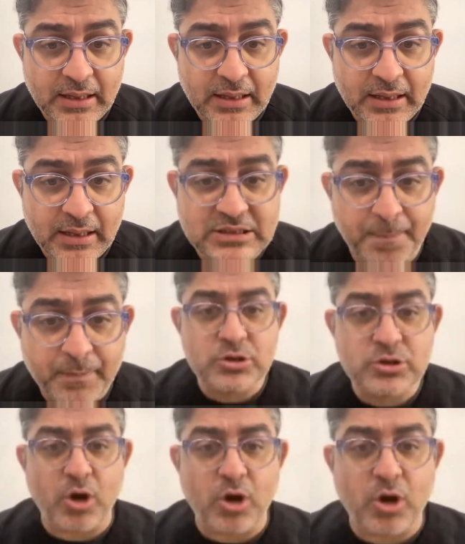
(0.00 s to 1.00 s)

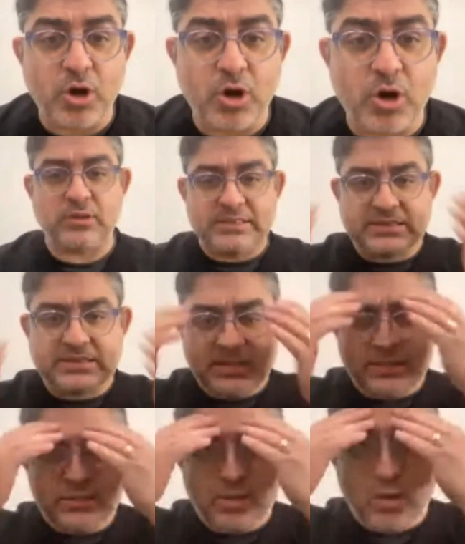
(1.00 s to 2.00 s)
It's um,
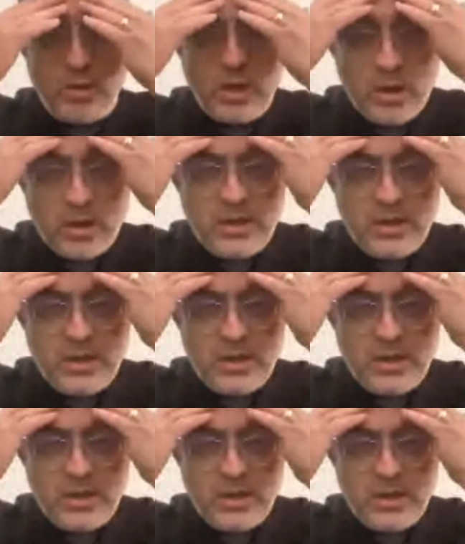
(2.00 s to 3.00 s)
so okay. So let's
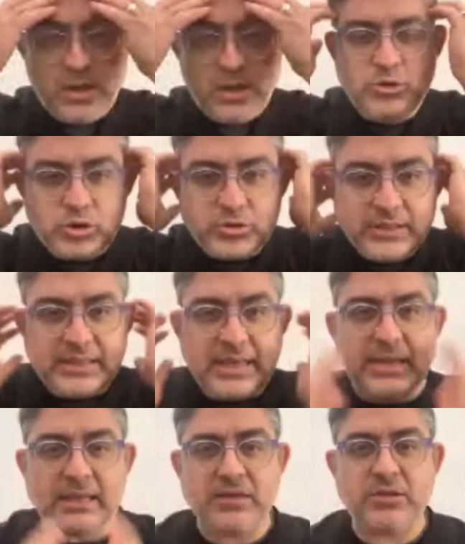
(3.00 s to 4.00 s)
see. So
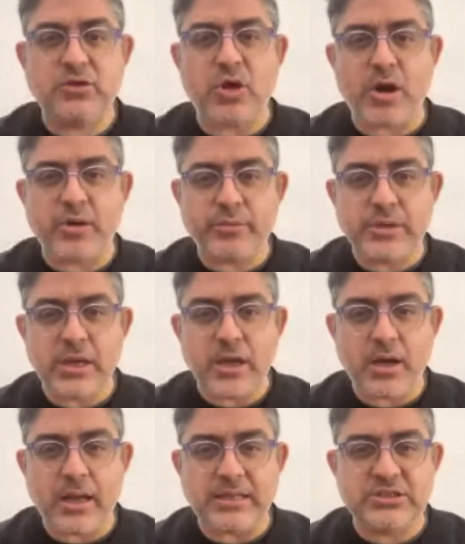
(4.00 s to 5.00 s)
usually
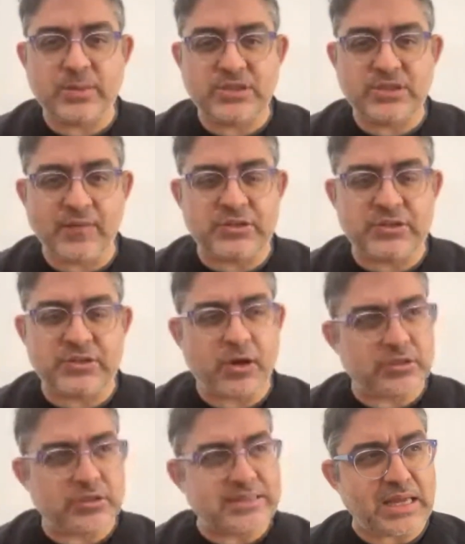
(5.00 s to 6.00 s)
getting diarrhea and
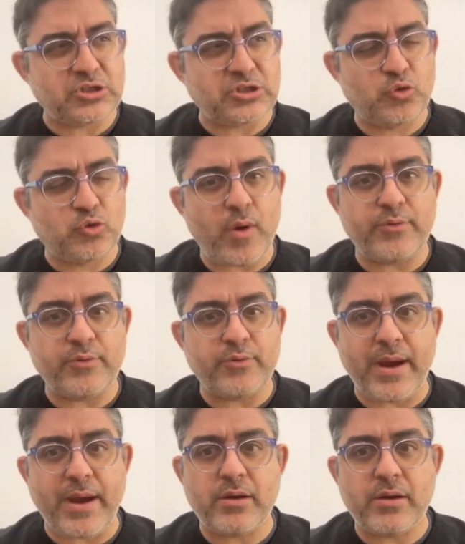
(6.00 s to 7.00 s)
stomach stuff is, is
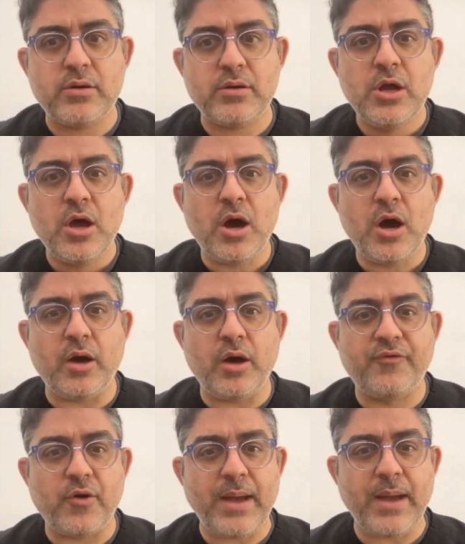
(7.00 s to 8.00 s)
actually quite rare
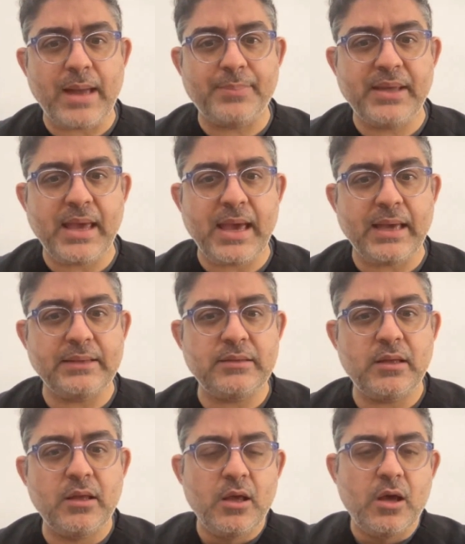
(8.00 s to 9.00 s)
uh, from
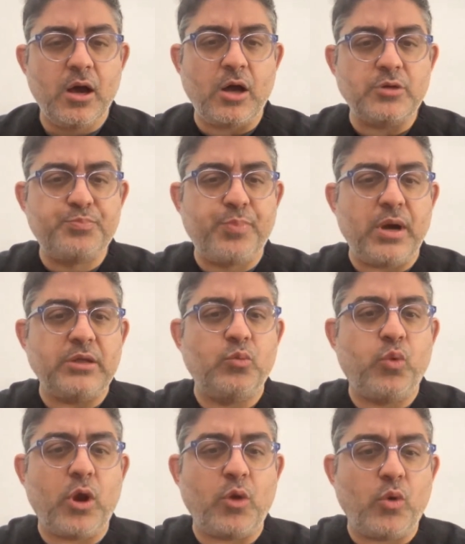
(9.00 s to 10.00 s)
happy head
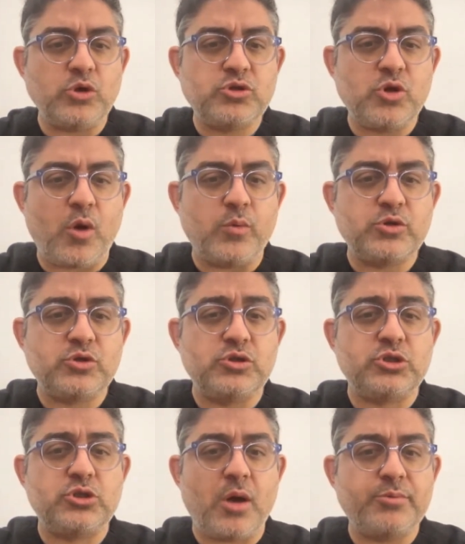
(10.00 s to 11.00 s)
uh, but what i want you i
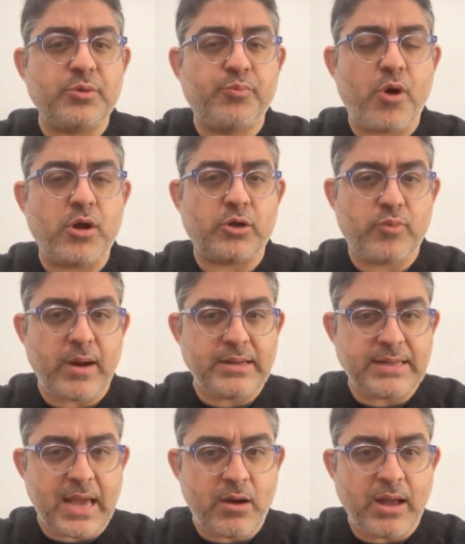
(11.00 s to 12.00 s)
want you to stop the
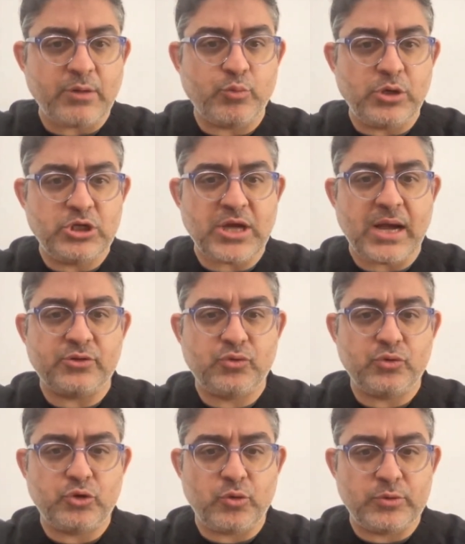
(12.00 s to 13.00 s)
product right now and reach
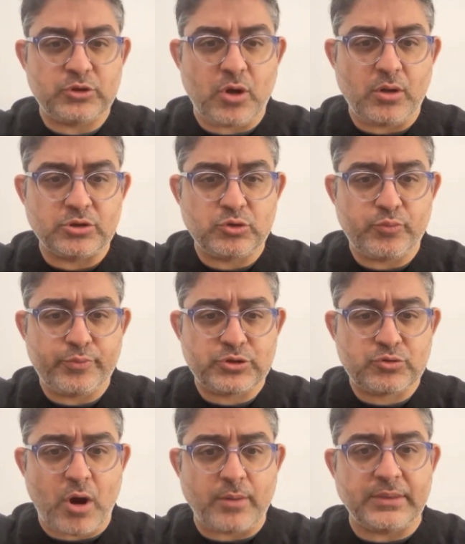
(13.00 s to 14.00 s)
out to a dermatologist who
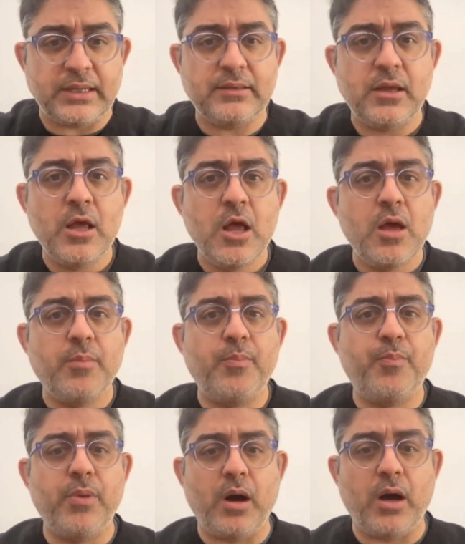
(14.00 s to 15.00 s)
prescribed it
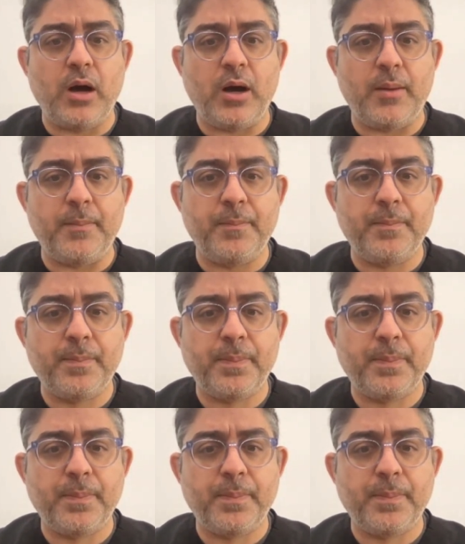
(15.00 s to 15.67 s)
um,